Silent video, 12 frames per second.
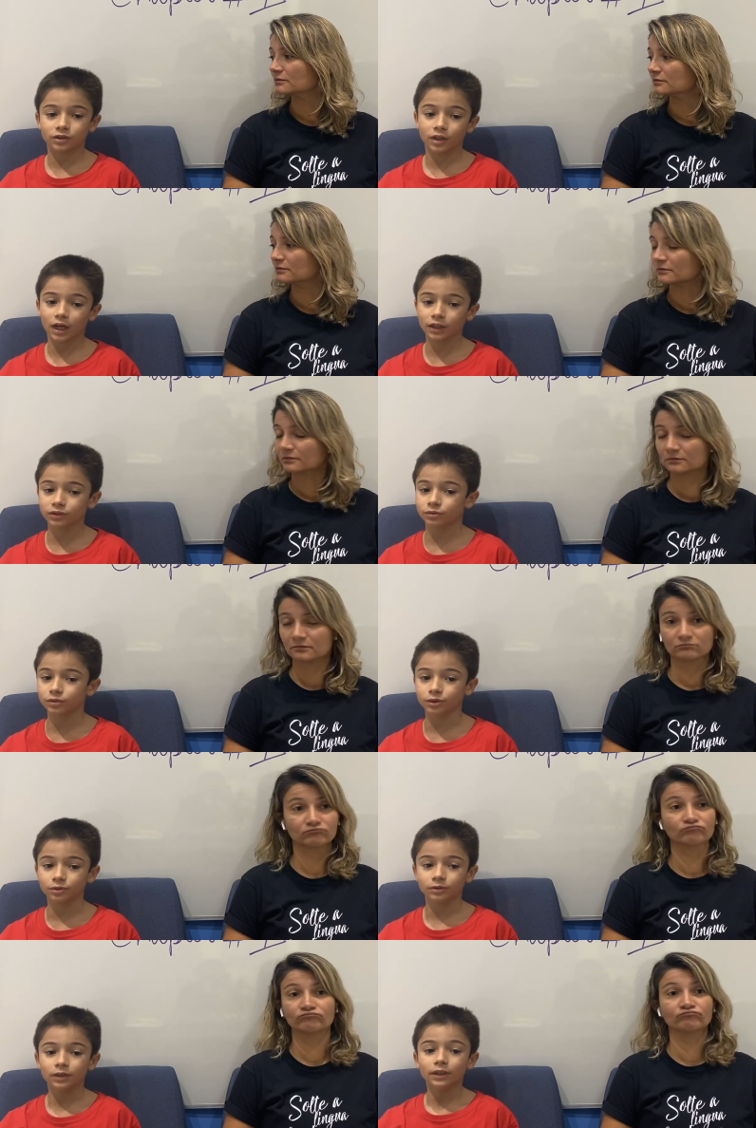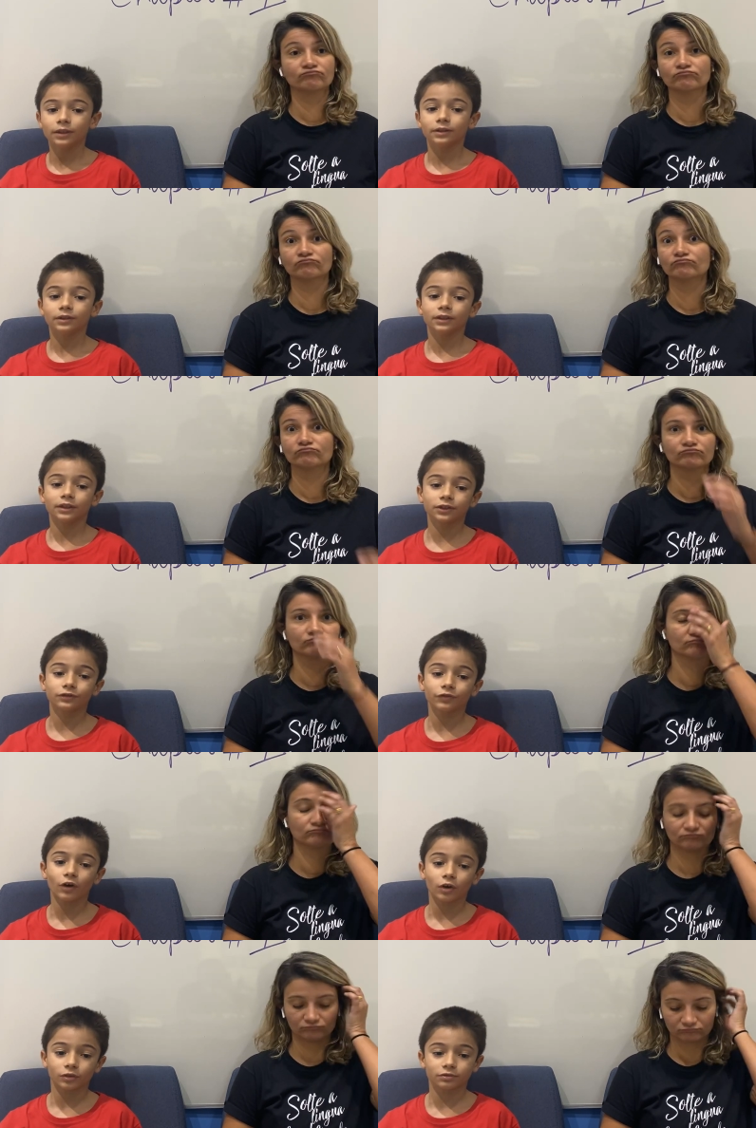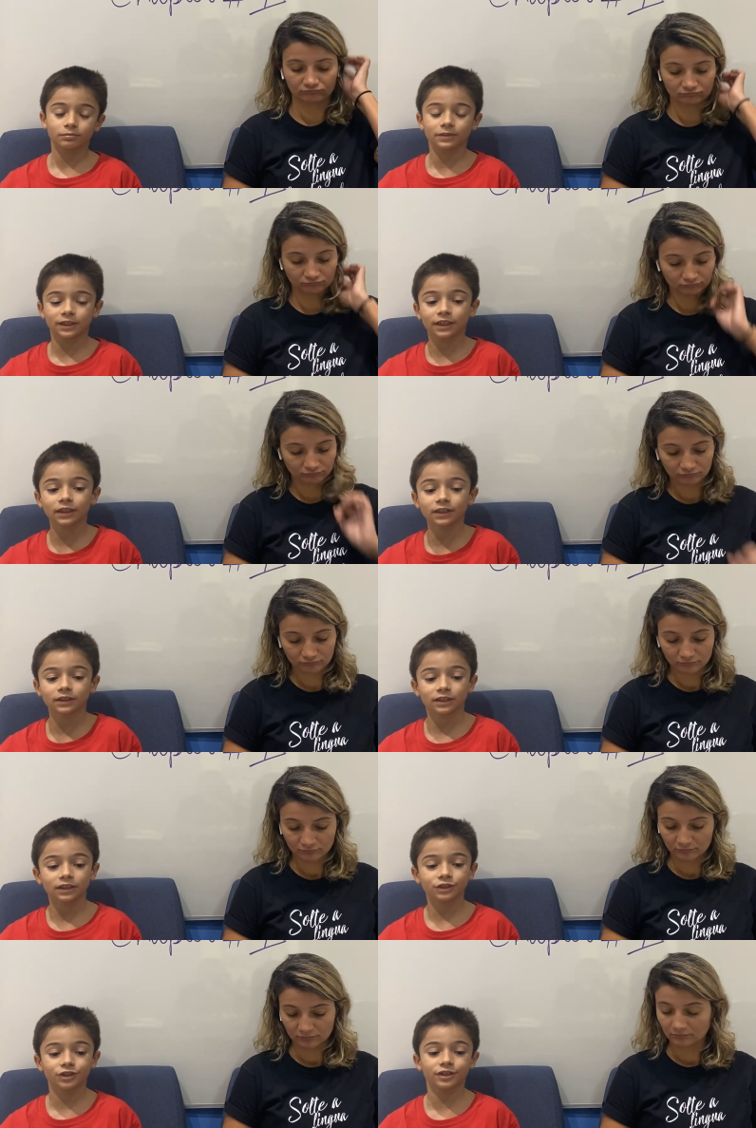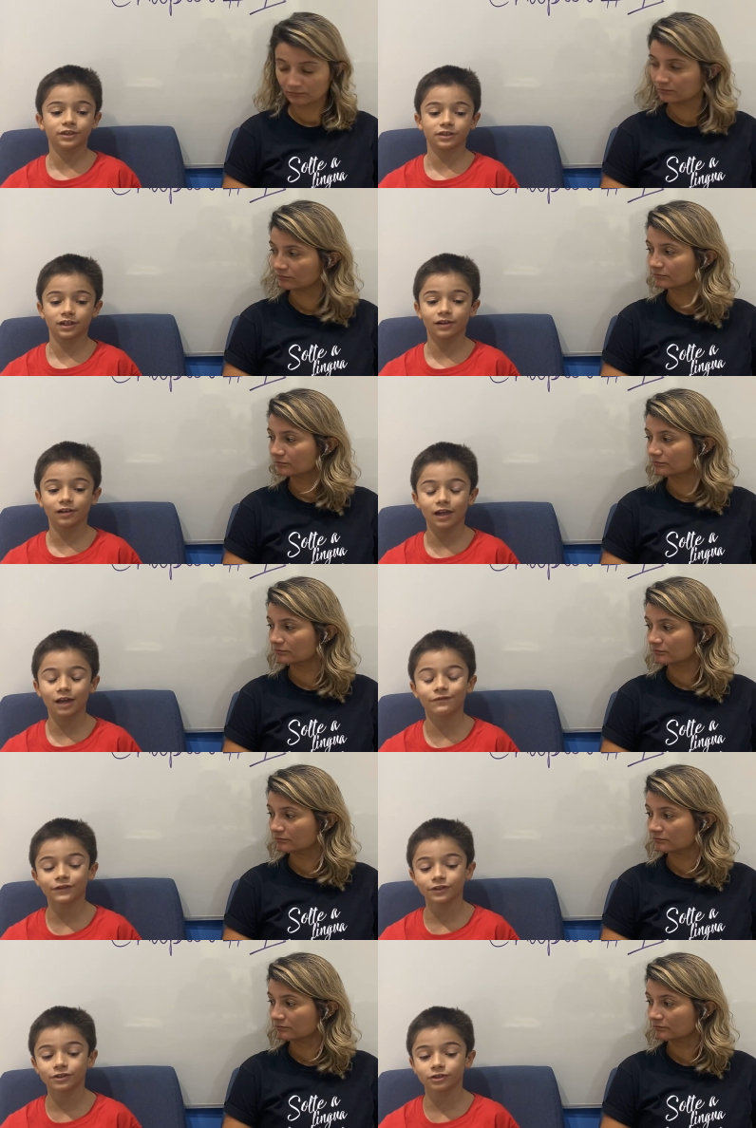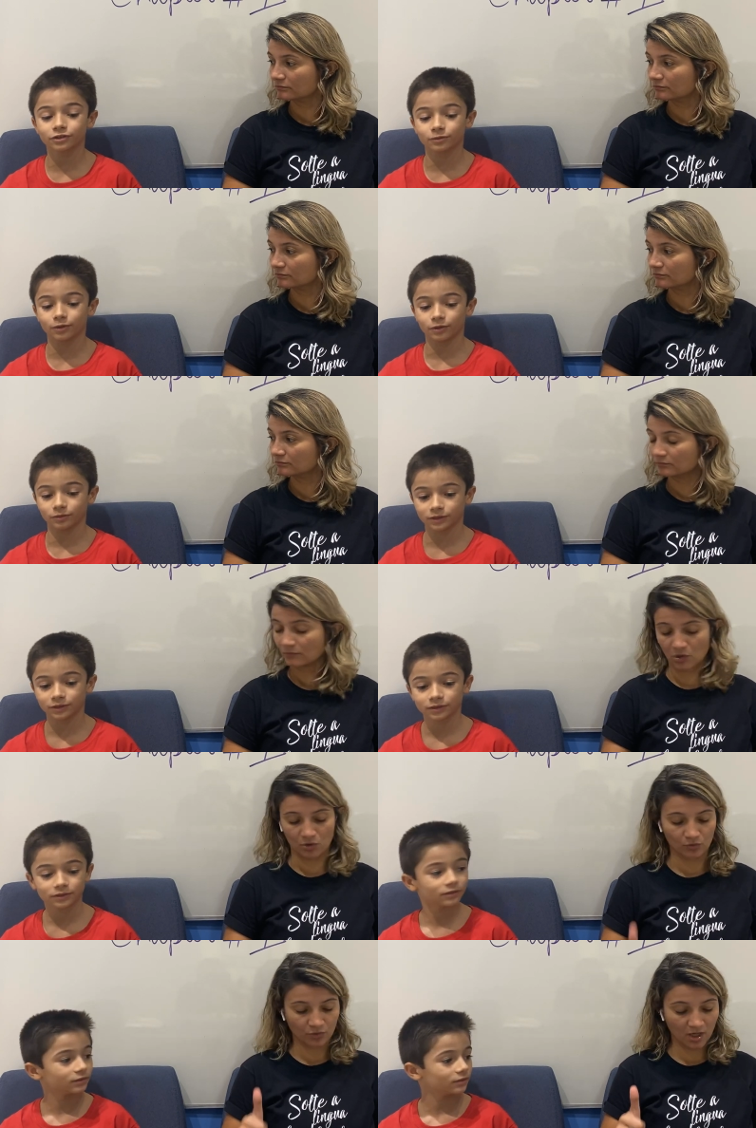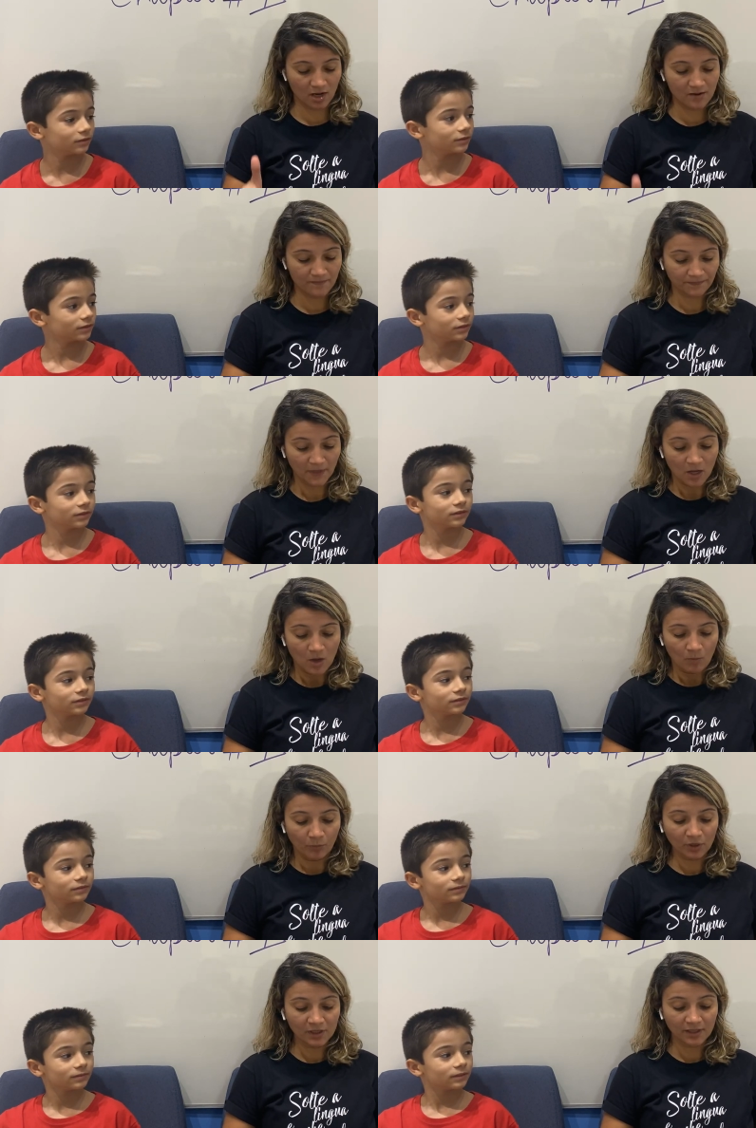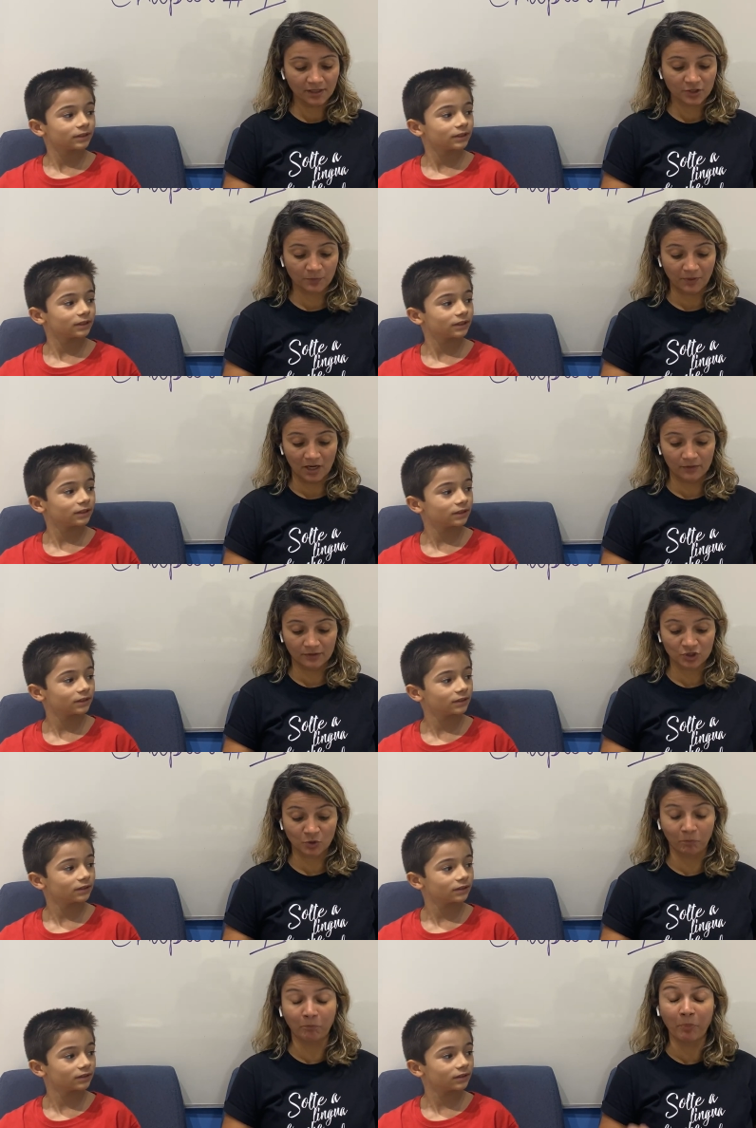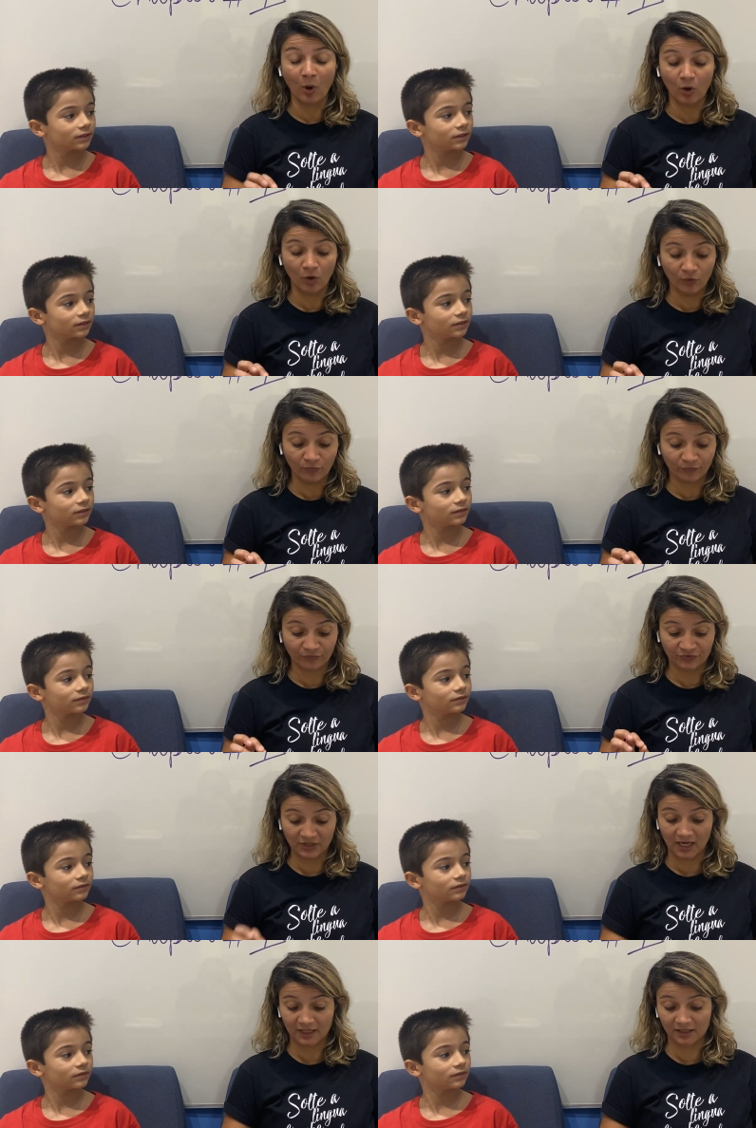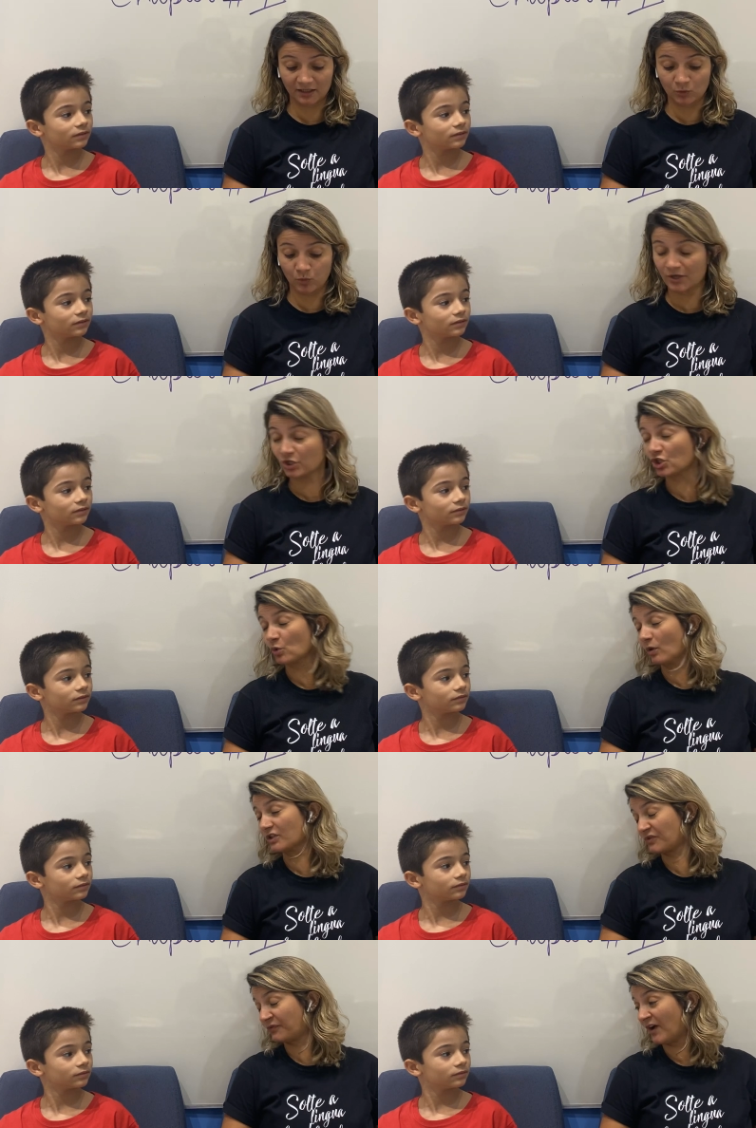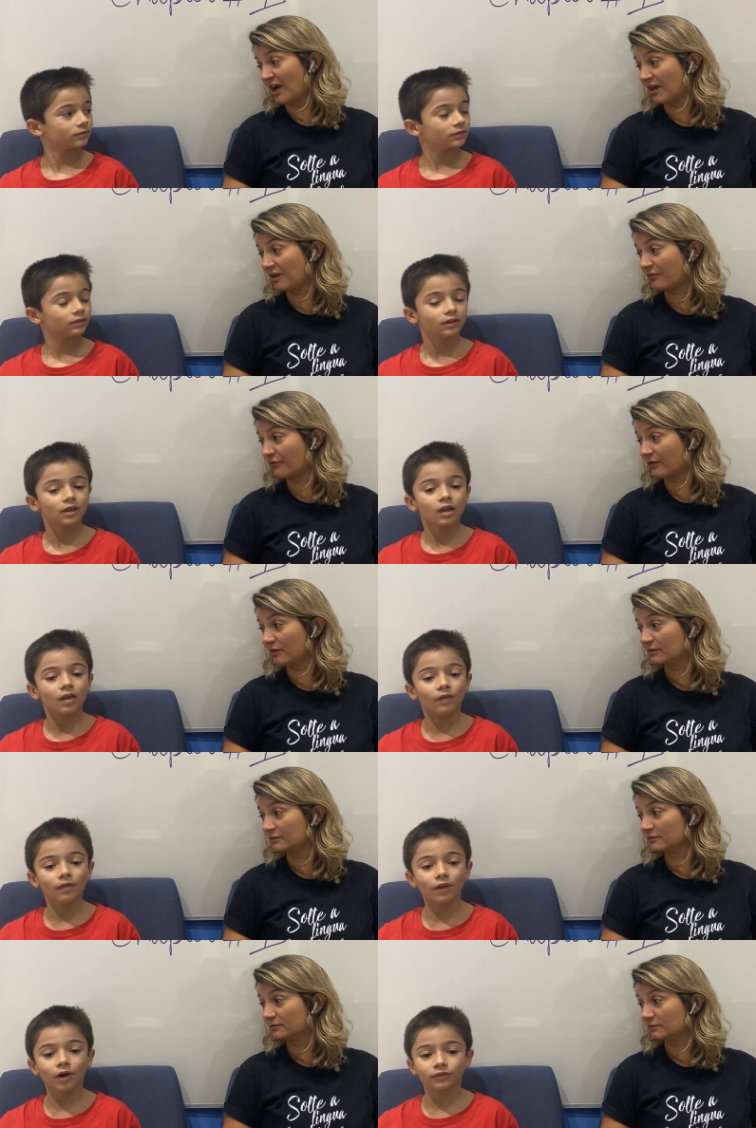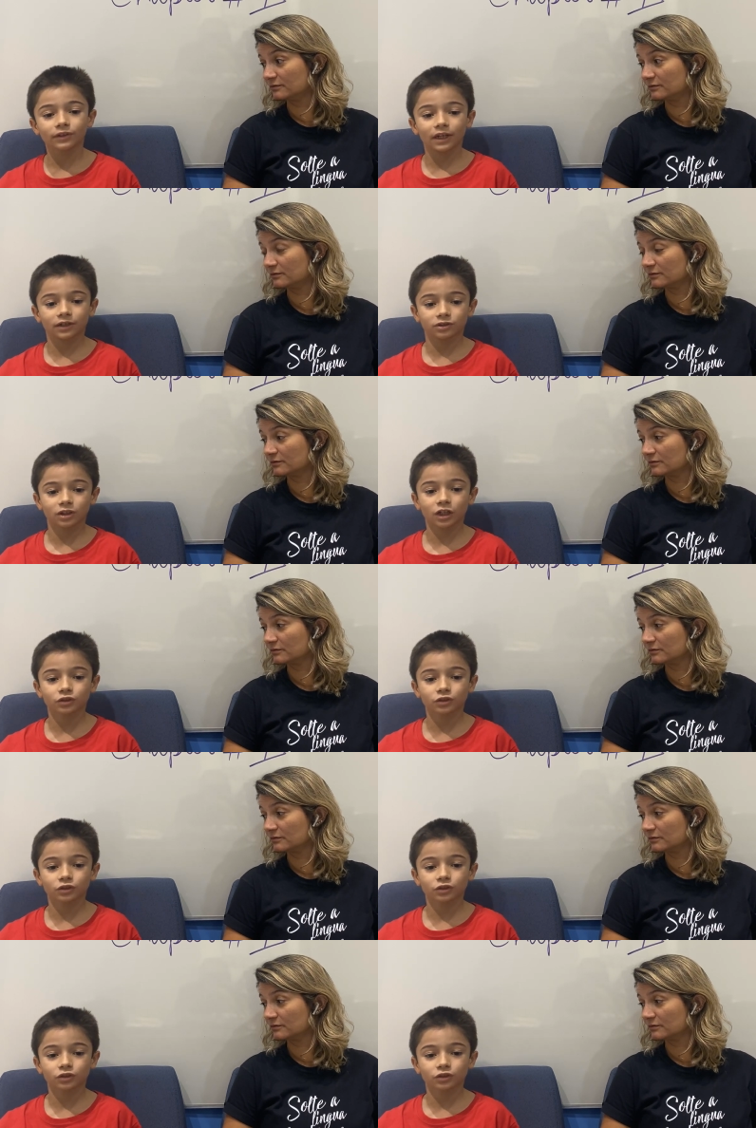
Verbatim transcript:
Speaker 1: not true. It's false because she is 11 years old.
Speaker 2: Okay. Pollyanna's parents both died when she was five.
Speaker 1: No, that is not